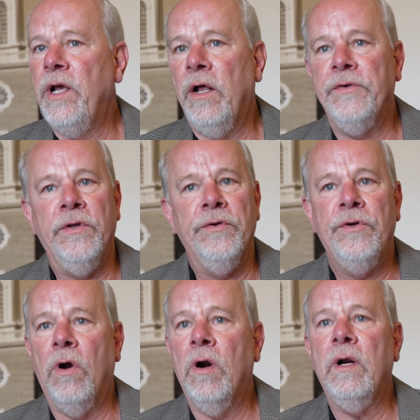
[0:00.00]
out till
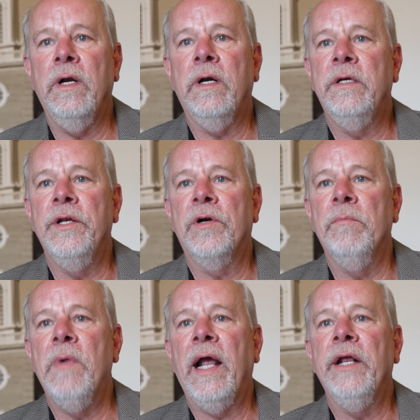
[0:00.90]
dark and you know come
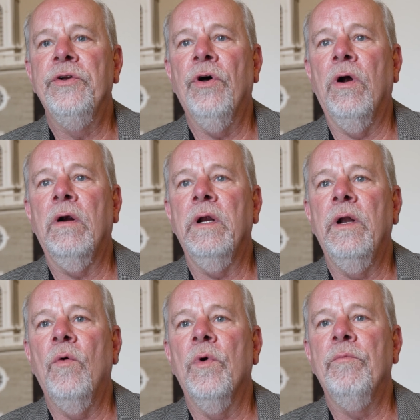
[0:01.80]
back at dark and
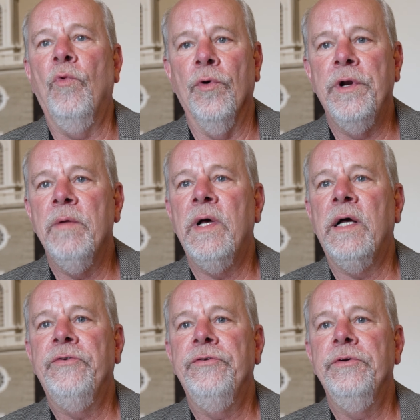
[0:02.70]
no one worried
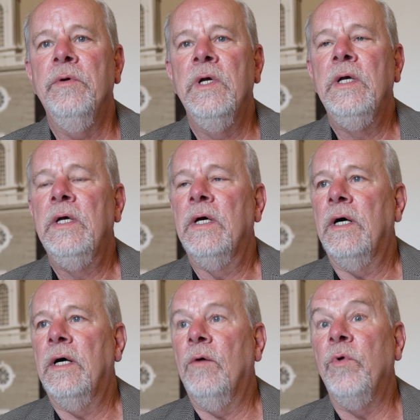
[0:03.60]
about you.
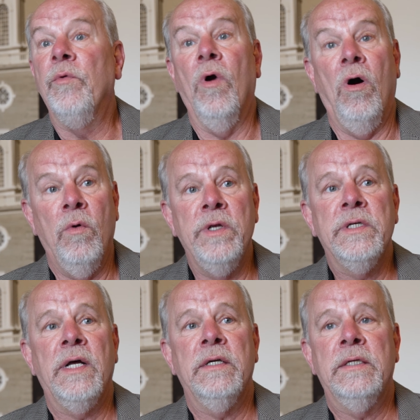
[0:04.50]
Uh, we were always
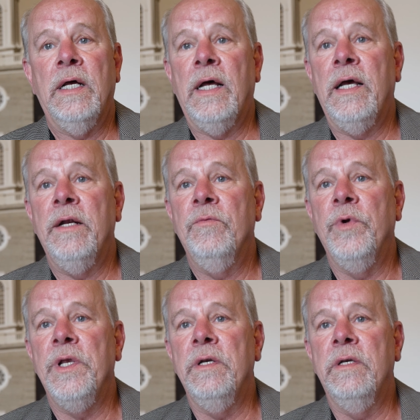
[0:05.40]
outside.
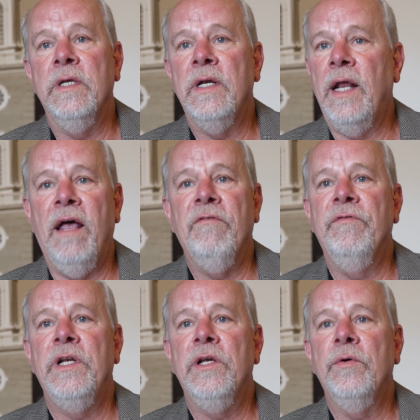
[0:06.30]
We didn't have
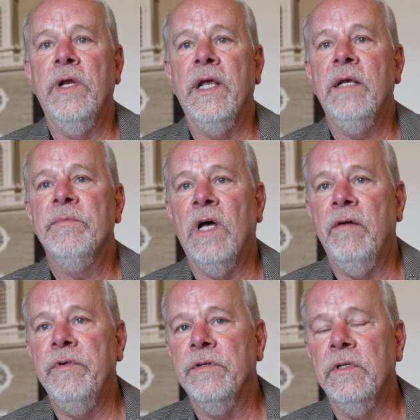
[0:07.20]
video games,
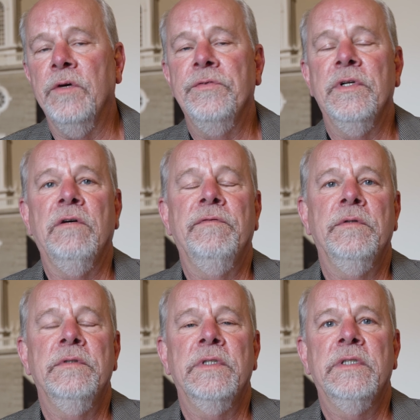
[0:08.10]
obviously no cell
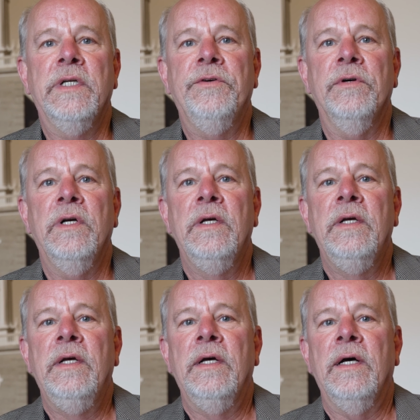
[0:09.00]
phones, etc.
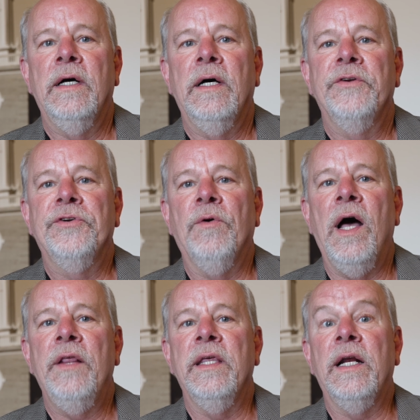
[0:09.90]
Uh, so
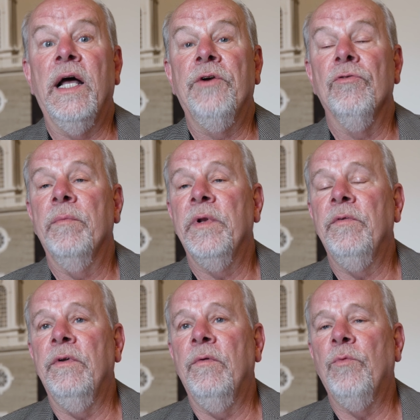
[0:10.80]
I think I grew up in
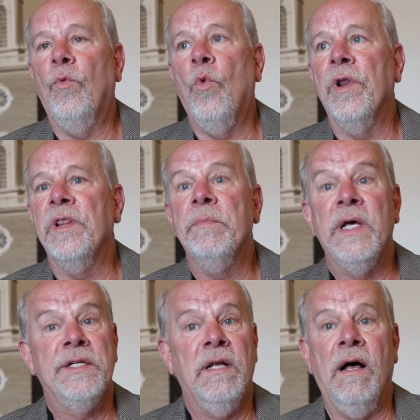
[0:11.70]
one of the
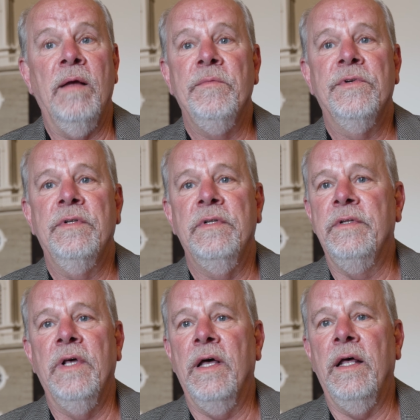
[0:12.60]
best times
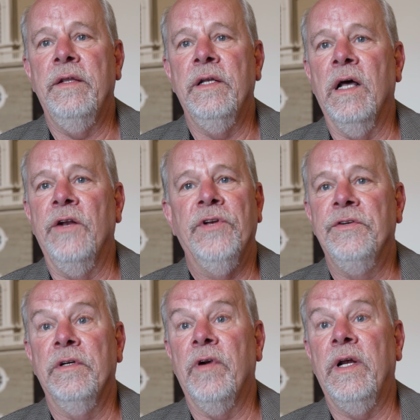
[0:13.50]
uh, the United States
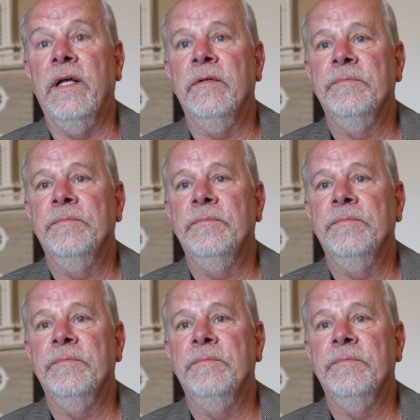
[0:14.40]
ever had.